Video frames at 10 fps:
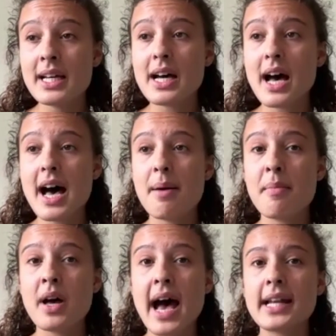
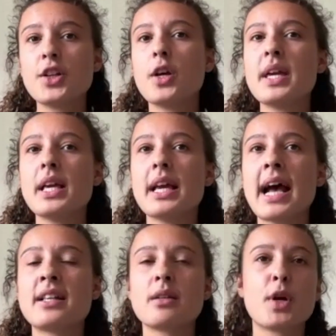And he
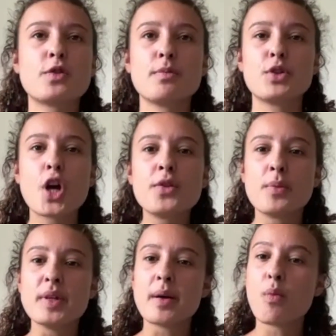had some notes from the show that
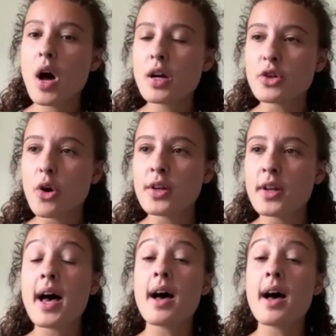we then worked on